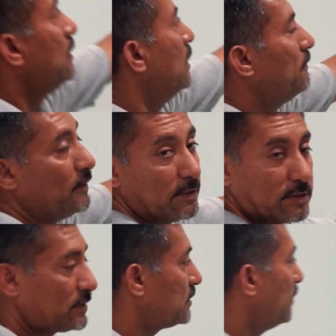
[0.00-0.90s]
if
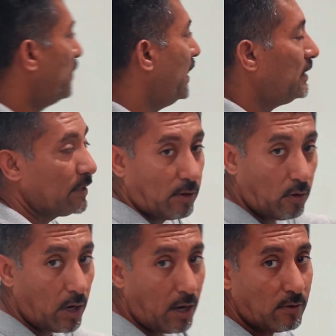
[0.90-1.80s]
it's painting the
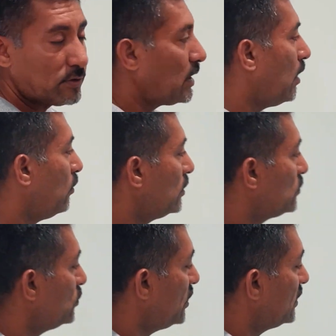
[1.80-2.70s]
whole house, I would
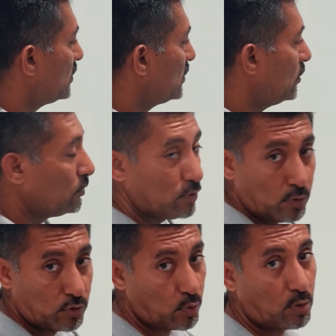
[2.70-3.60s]
suggest
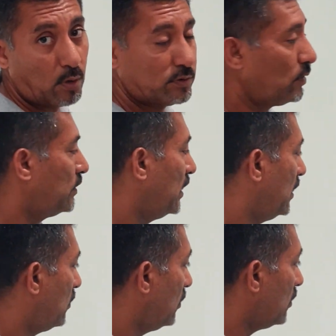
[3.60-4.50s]
do 2 coats of the
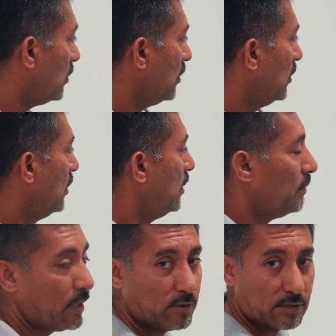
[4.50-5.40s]
color
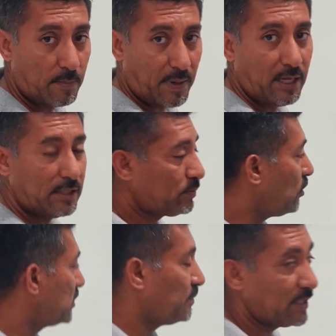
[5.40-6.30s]
because the paint is
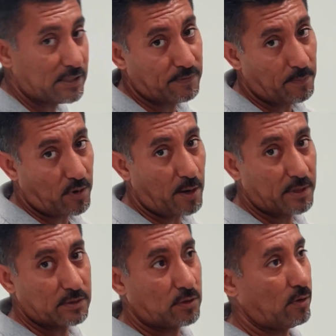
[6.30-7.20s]
more expensive than
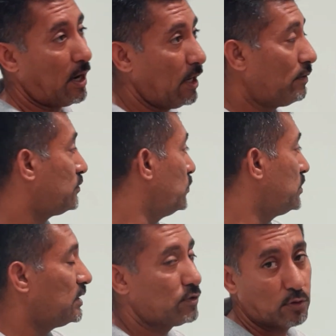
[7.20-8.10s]
primer. So I would
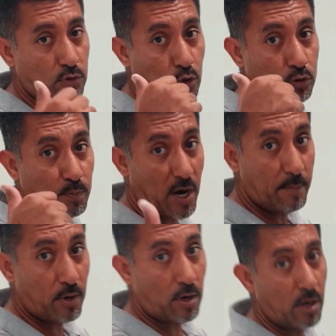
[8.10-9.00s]
suggest you use
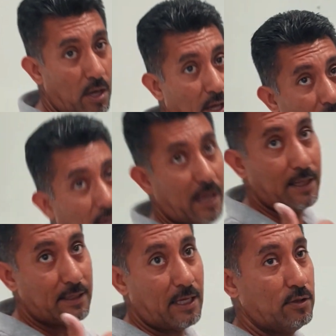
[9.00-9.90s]
primer
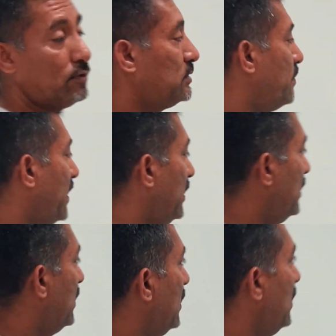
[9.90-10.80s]
and then use the paint.
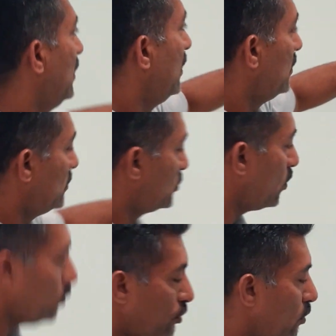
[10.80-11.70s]
So
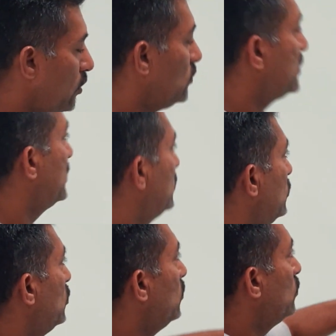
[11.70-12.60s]
you
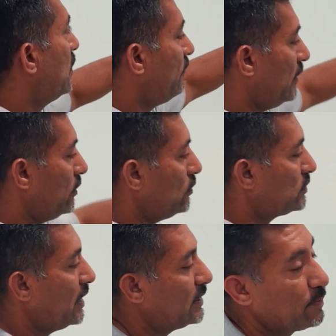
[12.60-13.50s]
definitely
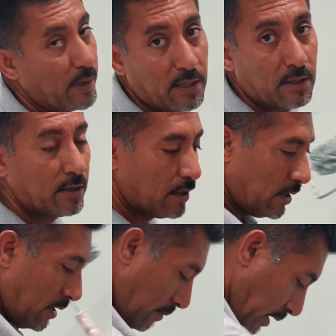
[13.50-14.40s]
use less paint.
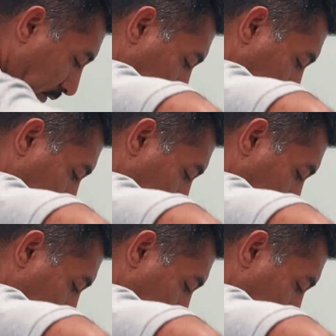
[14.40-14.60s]
But if